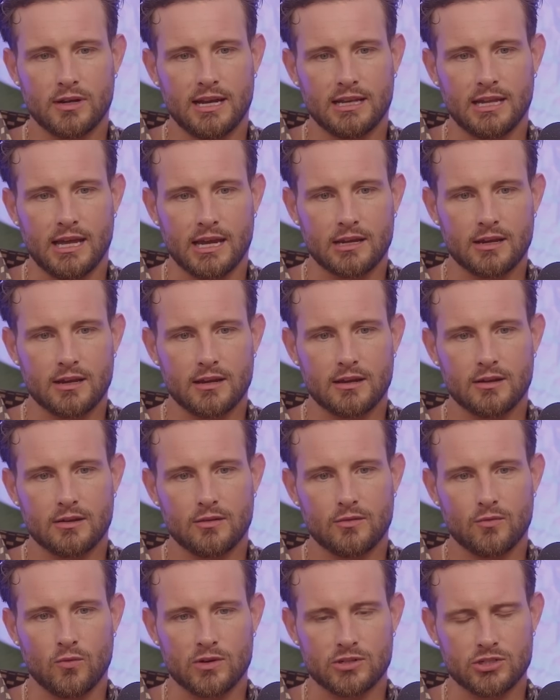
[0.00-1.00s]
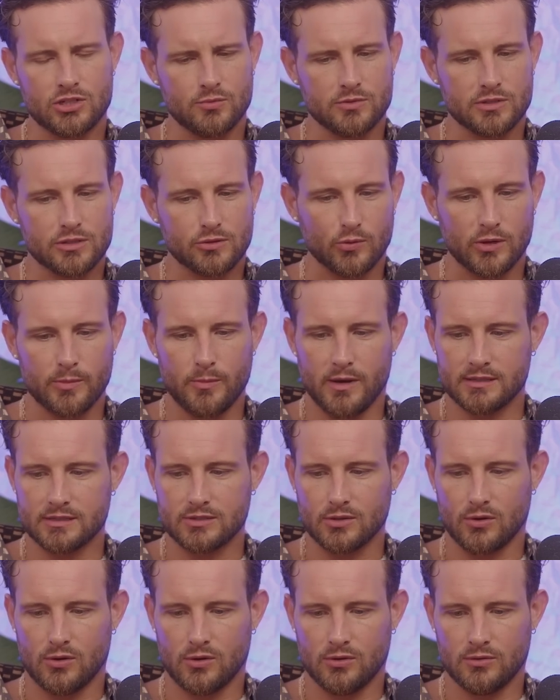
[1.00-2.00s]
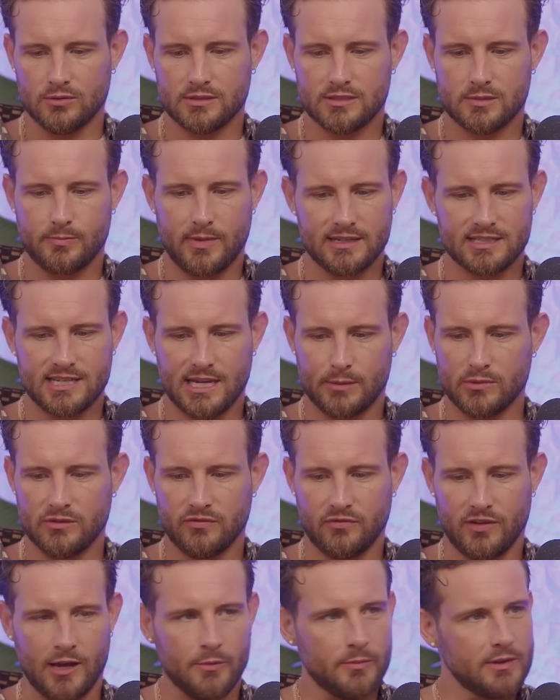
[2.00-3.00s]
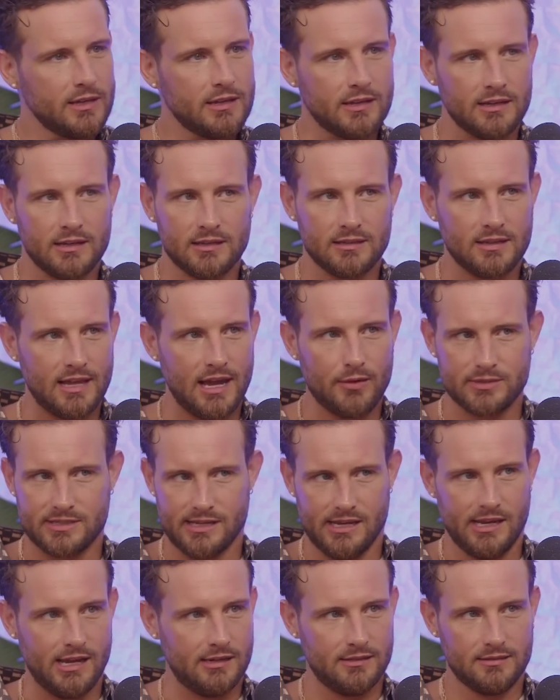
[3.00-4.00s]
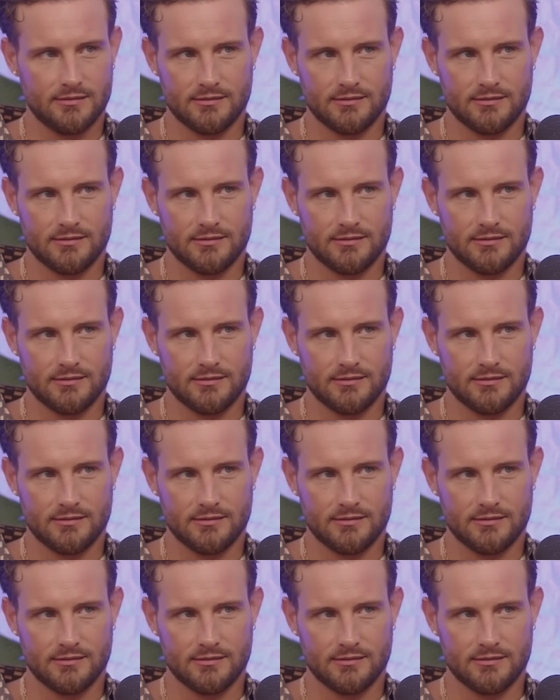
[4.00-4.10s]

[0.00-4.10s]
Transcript: at like when she was 3 months old, spent time with family, and that was it.